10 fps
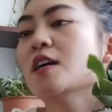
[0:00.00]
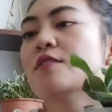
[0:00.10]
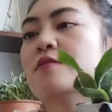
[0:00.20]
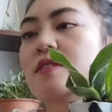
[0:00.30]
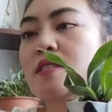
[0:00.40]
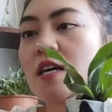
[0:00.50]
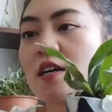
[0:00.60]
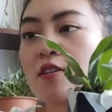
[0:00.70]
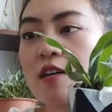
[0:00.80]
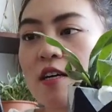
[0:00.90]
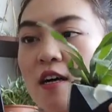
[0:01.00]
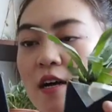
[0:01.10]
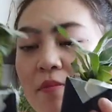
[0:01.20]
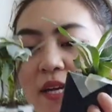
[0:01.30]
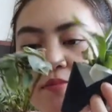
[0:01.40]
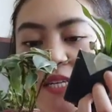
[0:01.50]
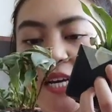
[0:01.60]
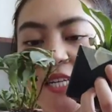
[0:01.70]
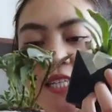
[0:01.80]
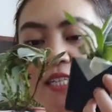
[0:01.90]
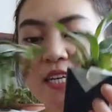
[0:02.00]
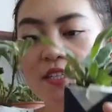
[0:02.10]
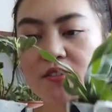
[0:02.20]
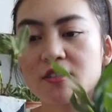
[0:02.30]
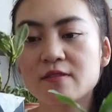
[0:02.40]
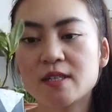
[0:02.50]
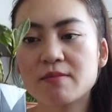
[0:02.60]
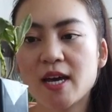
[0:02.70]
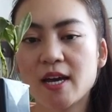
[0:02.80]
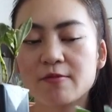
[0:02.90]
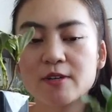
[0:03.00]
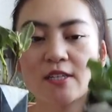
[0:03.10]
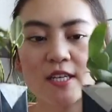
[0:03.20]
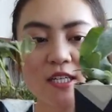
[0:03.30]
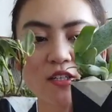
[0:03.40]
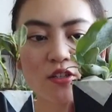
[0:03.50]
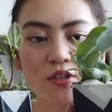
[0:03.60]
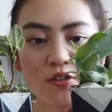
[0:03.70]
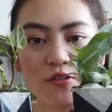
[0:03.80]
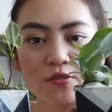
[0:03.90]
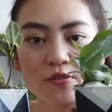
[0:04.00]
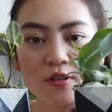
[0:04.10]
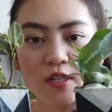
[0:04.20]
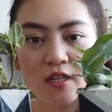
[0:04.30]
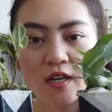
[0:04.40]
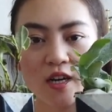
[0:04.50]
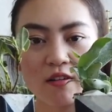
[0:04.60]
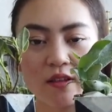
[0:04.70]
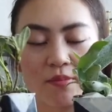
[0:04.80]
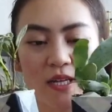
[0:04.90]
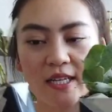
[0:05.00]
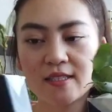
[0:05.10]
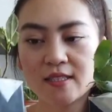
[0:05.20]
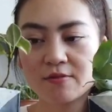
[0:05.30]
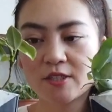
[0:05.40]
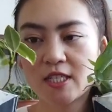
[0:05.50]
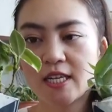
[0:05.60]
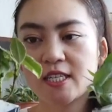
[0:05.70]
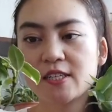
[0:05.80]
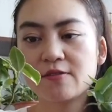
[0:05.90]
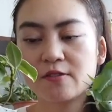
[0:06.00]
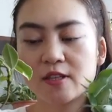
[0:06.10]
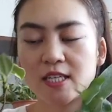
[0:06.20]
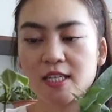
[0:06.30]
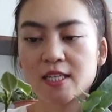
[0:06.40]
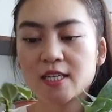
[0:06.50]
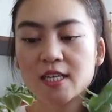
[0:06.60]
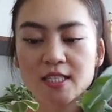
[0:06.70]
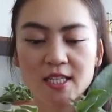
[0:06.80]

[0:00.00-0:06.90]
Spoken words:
Oh, so amendment. I did get two of them, and when you get two of the plants, which I did for the